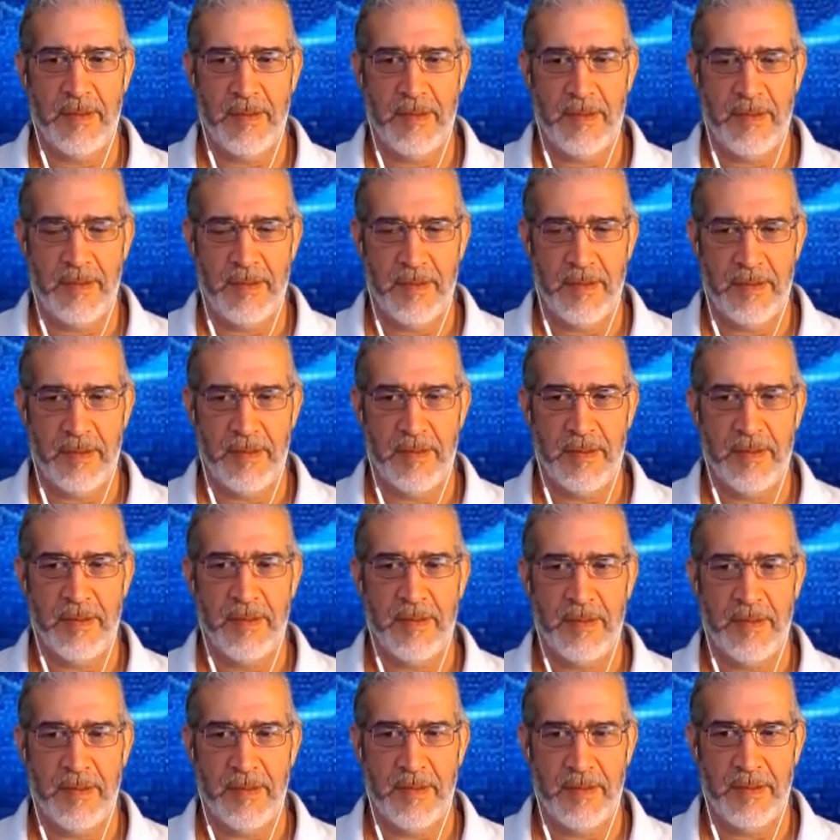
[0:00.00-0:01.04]

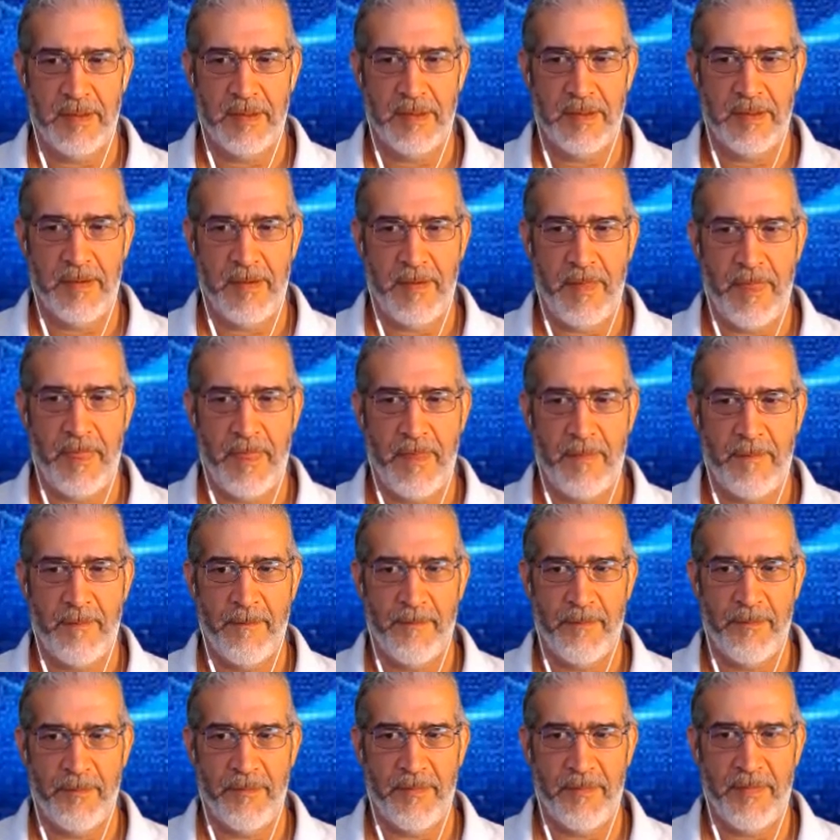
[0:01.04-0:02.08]

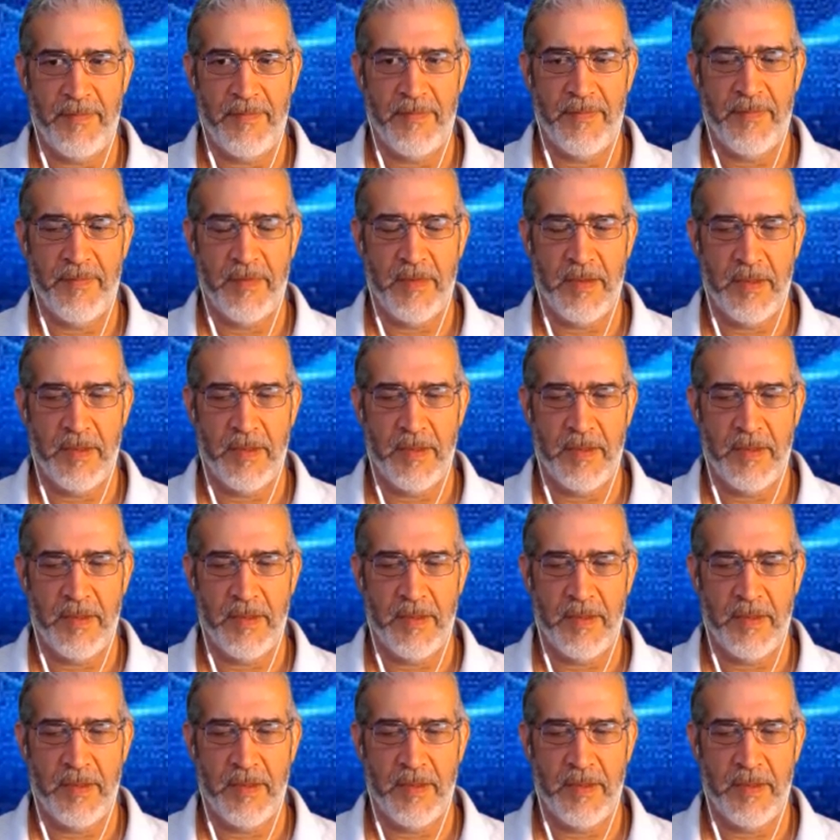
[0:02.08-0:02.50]
(silent)